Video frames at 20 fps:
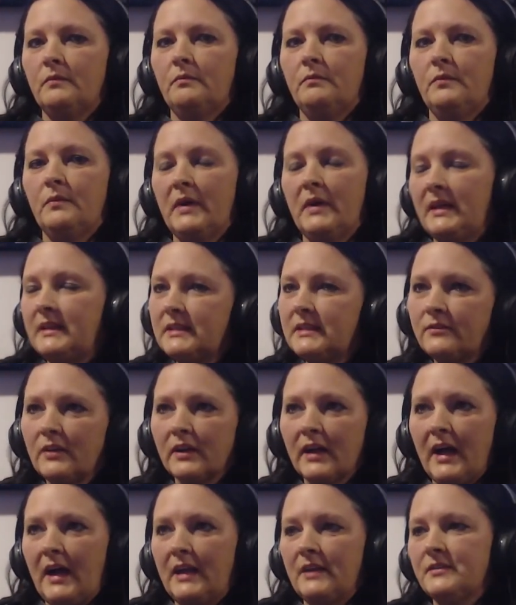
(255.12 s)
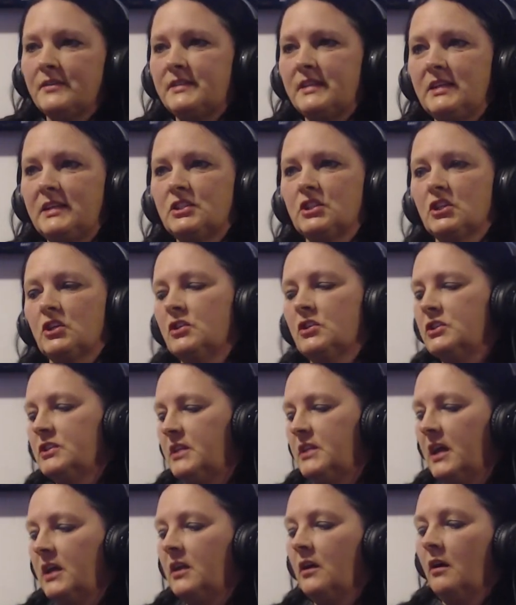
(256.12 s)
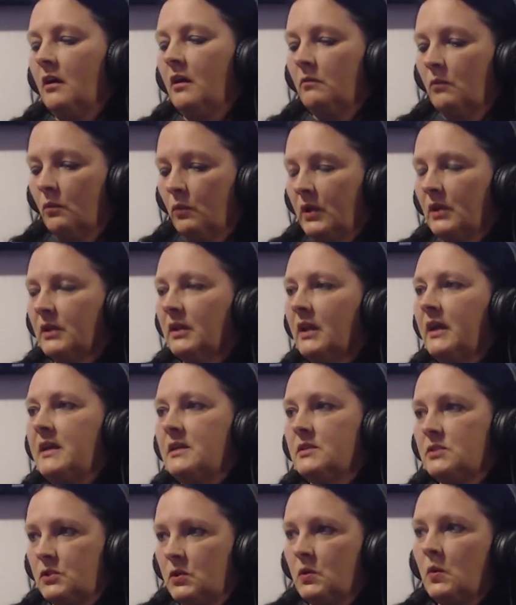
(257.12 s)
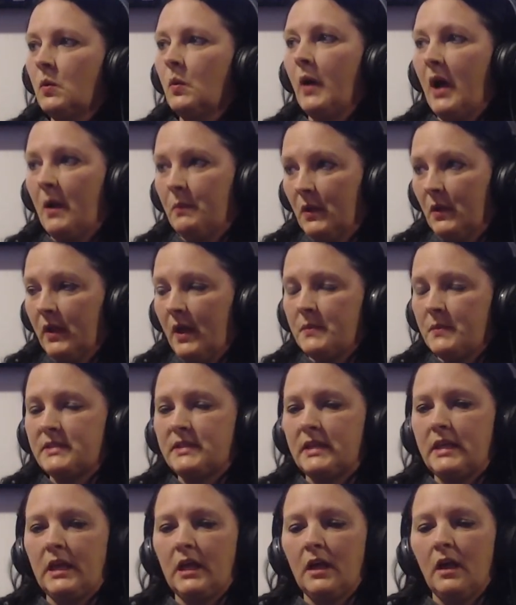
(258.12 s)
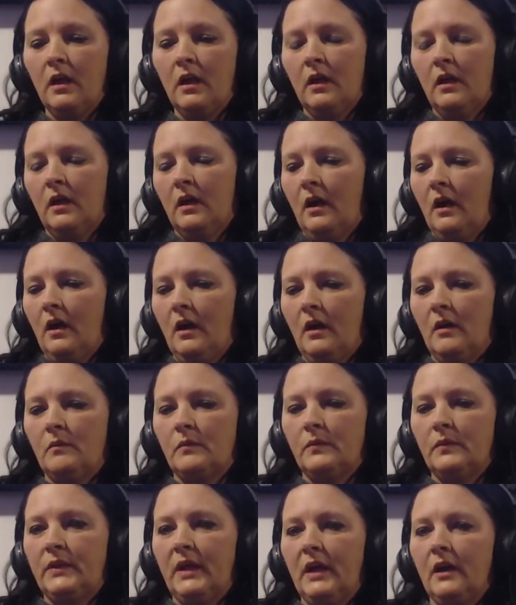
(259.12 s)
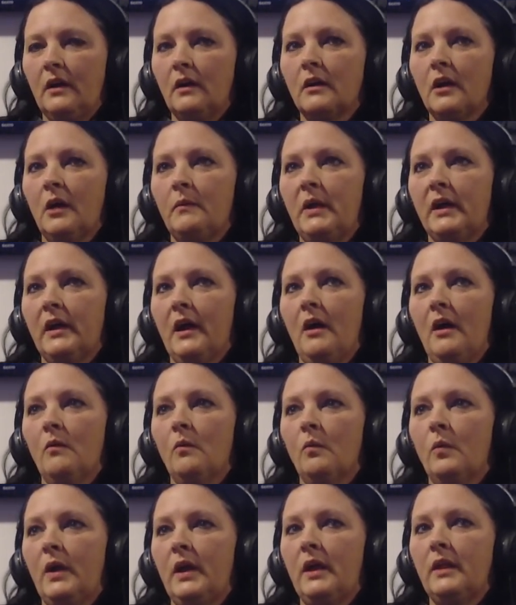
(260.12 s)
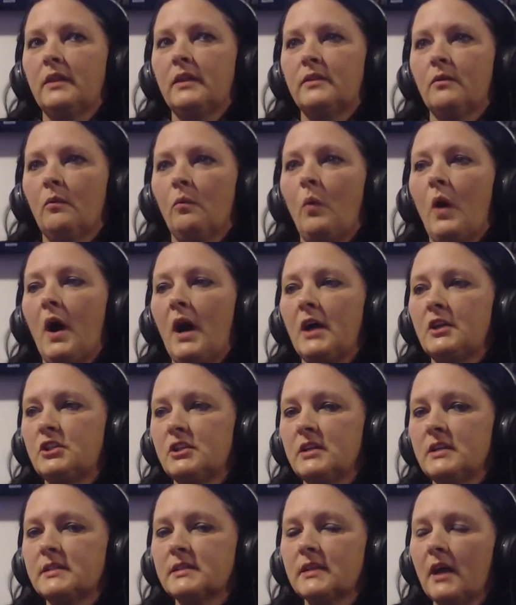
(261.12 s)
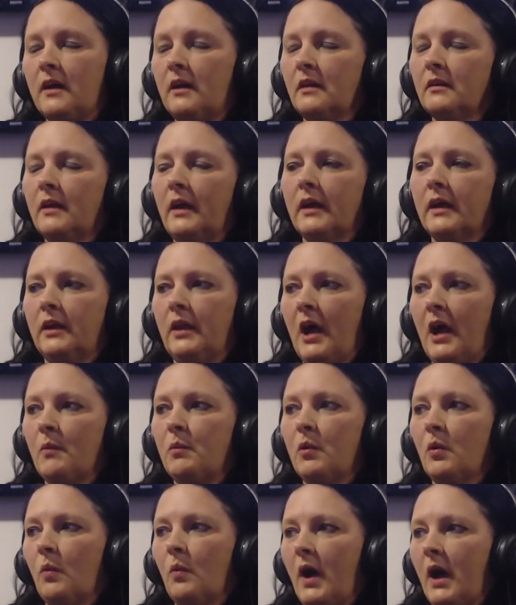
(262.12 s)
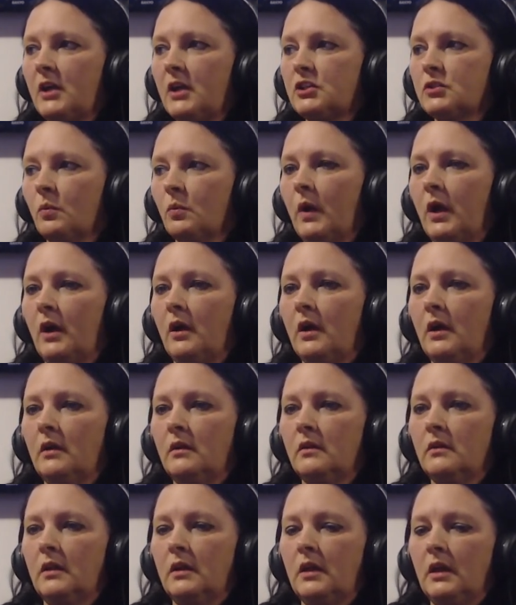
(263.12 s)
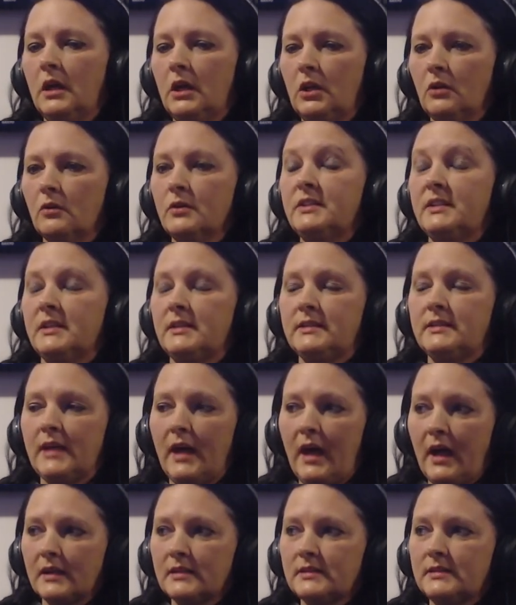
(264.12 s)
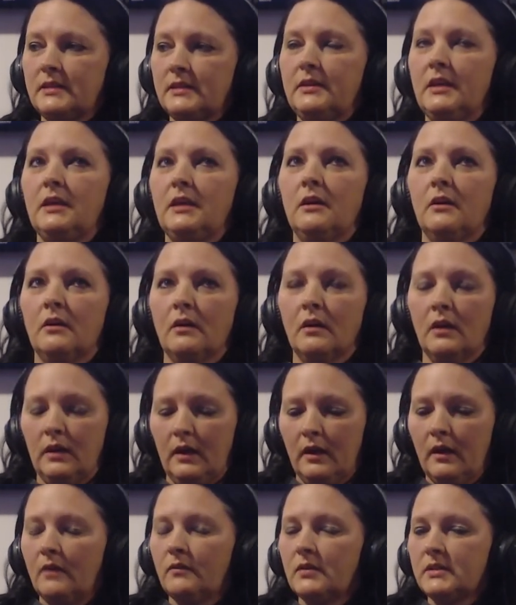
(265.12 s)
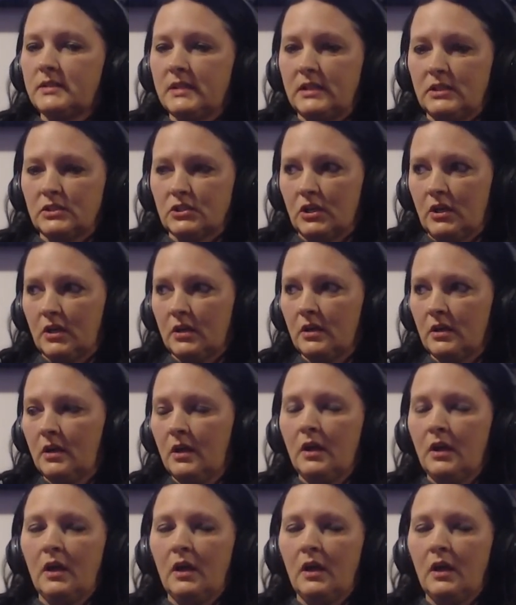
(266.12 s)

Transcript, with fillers: many different kind of seizures that relate to epilepsy. Um, they are coming out with watches, kind of like an Apple Watch, where mm-hmm. it'll detect that you're going to have a seizure